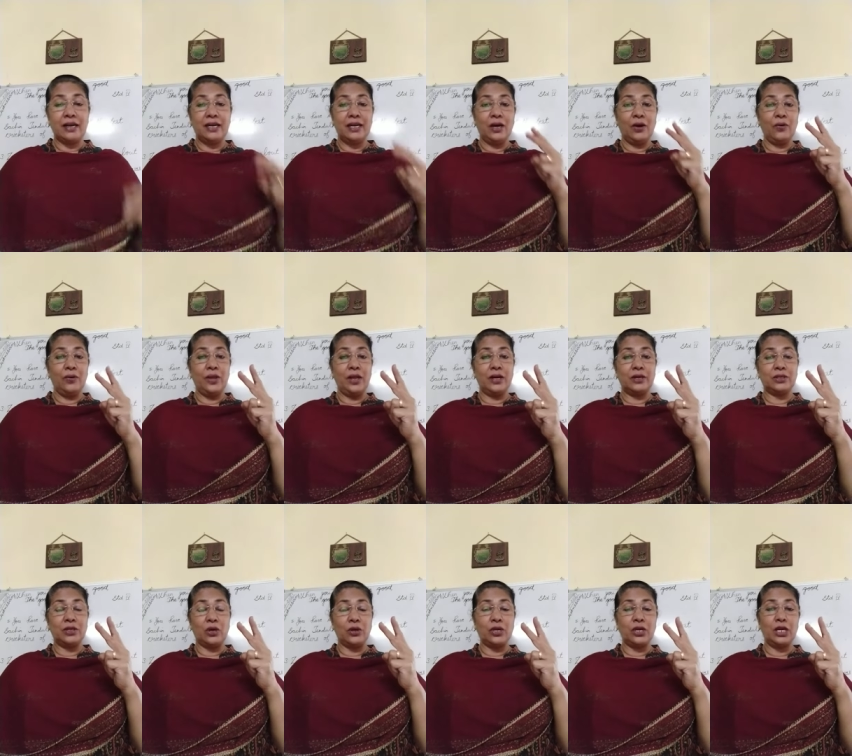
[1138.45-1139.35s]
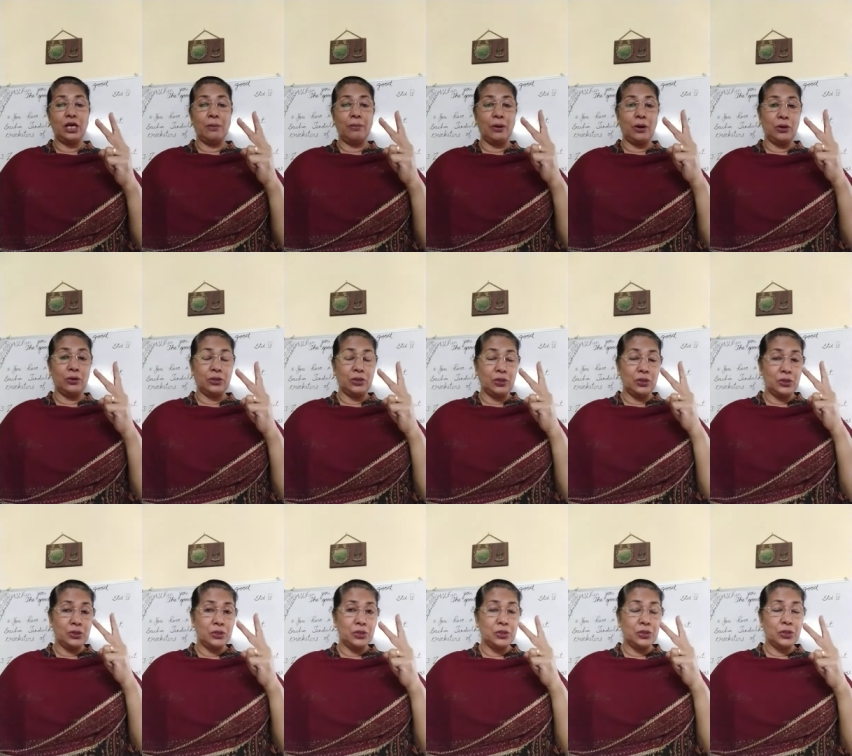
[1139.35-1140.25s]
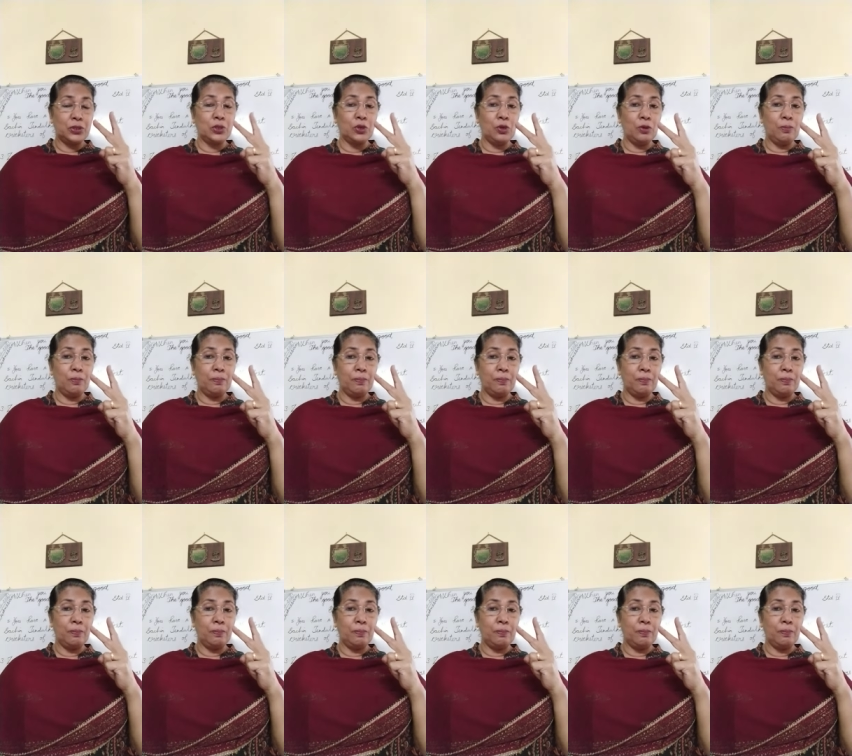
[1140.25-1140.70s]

Now you are talking about two